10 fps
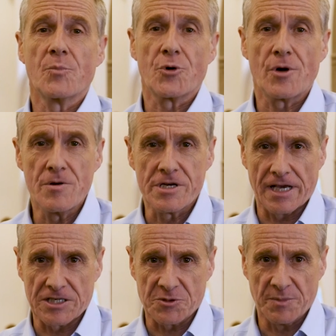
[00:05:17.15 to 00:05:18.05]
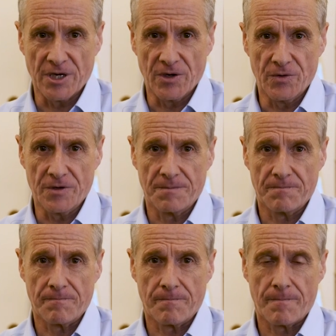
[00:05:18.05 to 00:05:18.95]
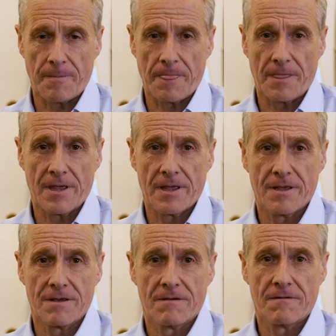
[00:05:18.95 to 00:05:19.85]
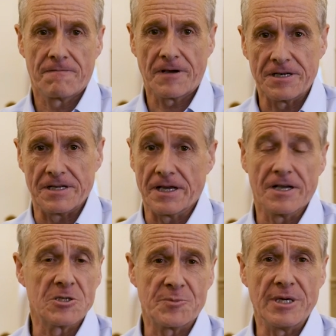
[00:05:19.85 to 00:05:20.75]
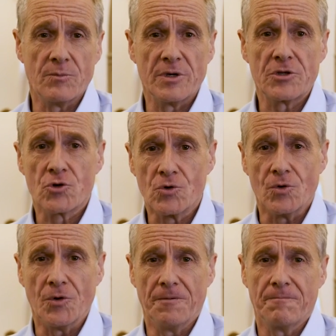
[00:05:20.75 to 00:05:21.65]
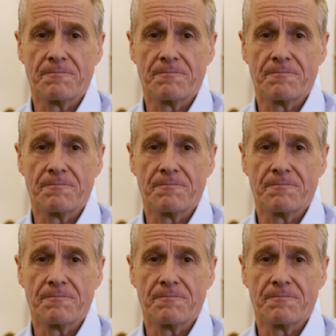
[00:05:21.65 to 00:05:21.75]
protest mode. Funding has been withdrawn.